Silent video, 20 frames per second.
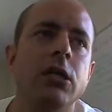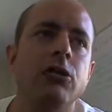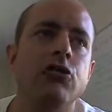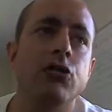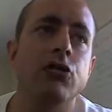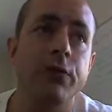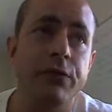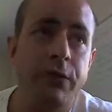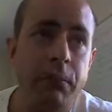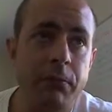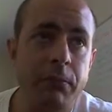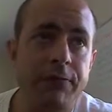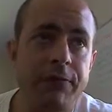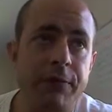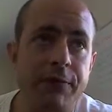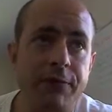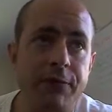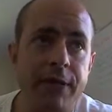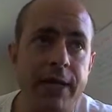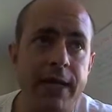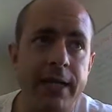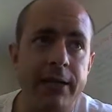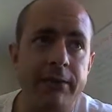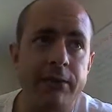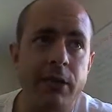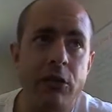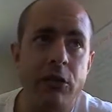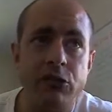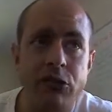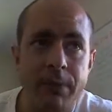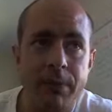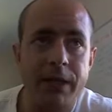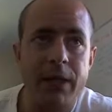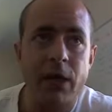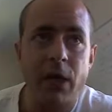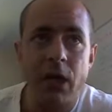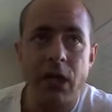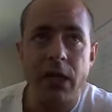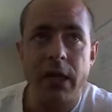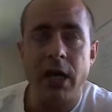Truth number 15, go to bed
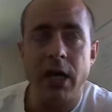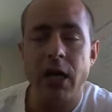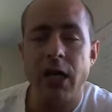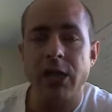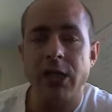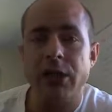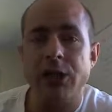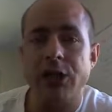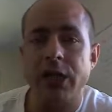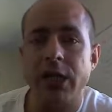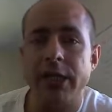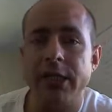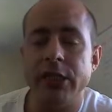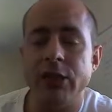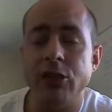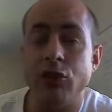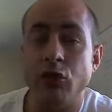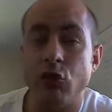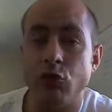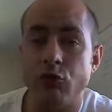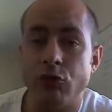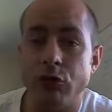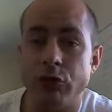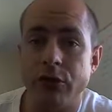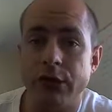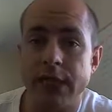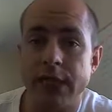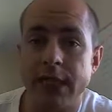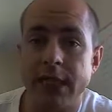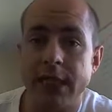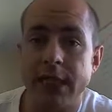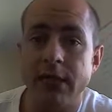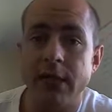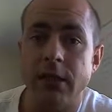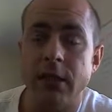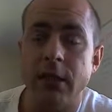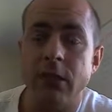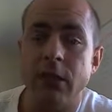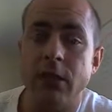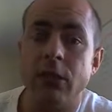earlier and change your routine.
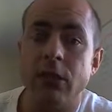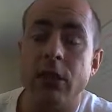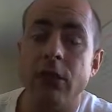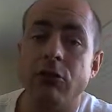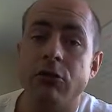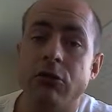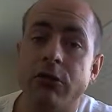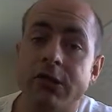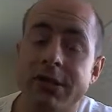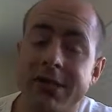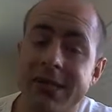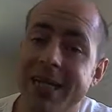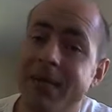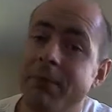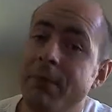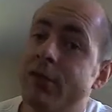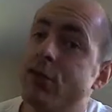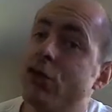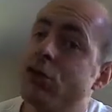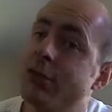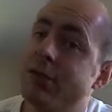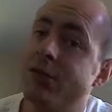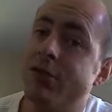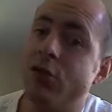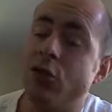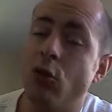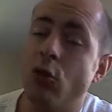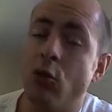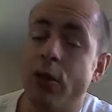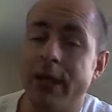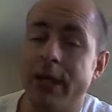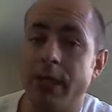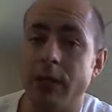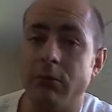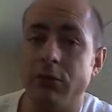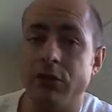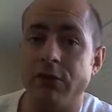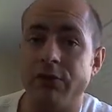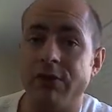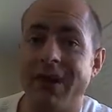Sleep is critical when it
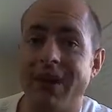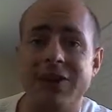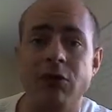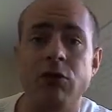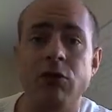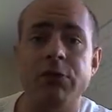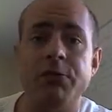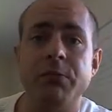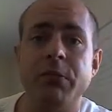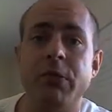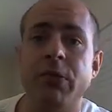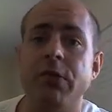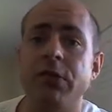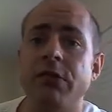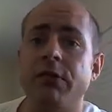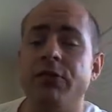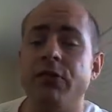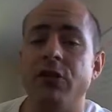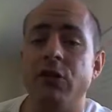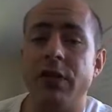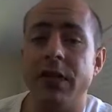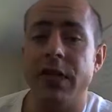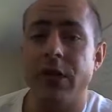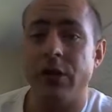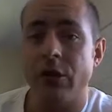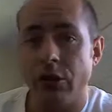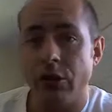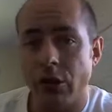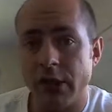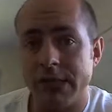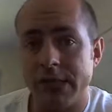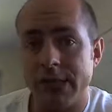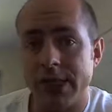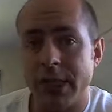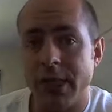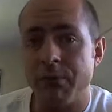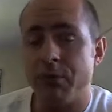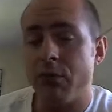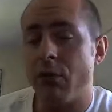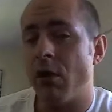comes to fat loss, because if you don't get a good night's
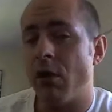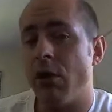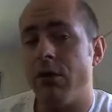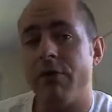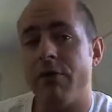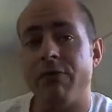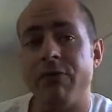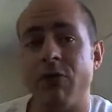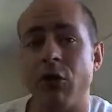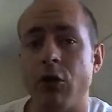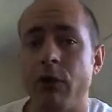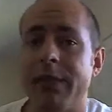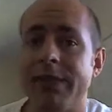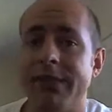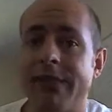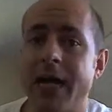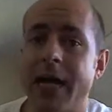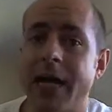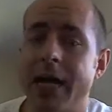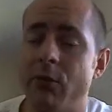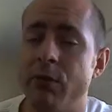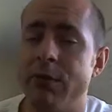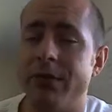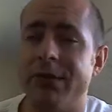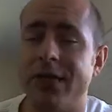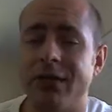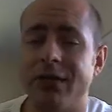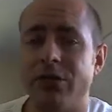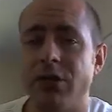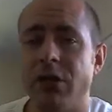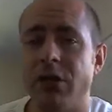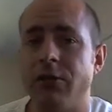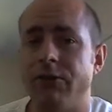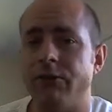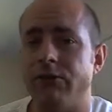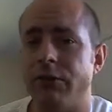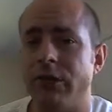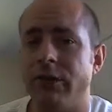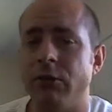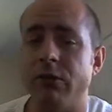sleep, the following day we tend to
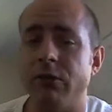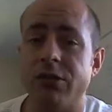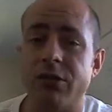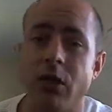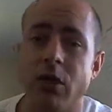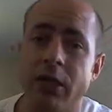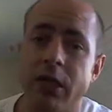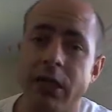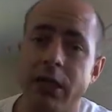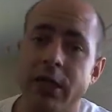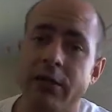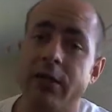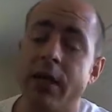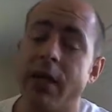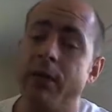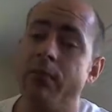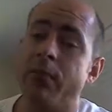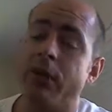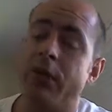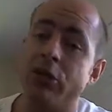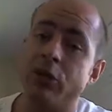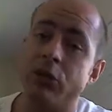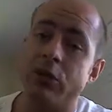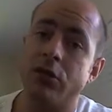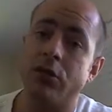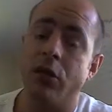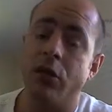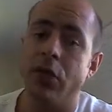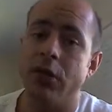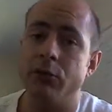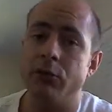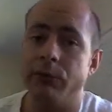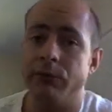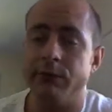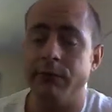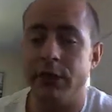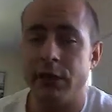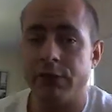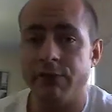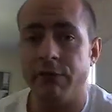overeat, we're tired, then because we're tired we
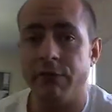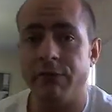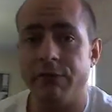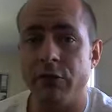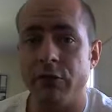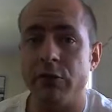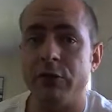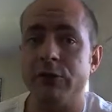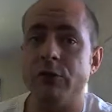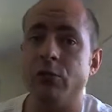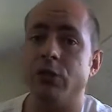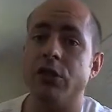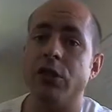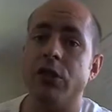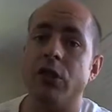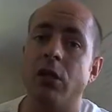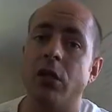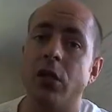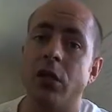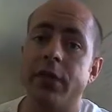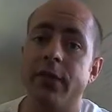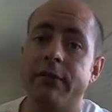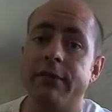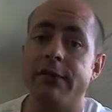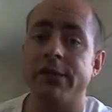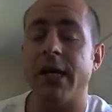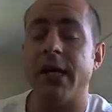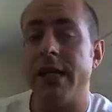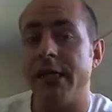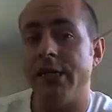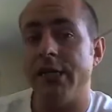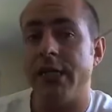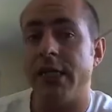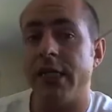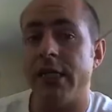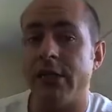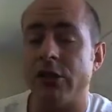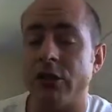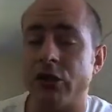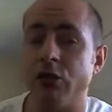reach for foods which give us
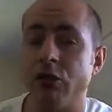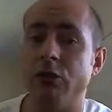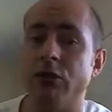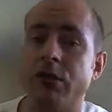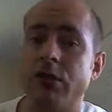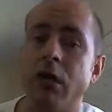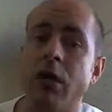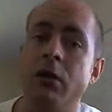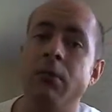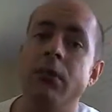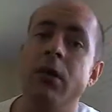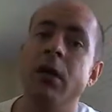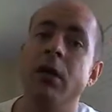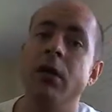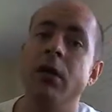energy in the short term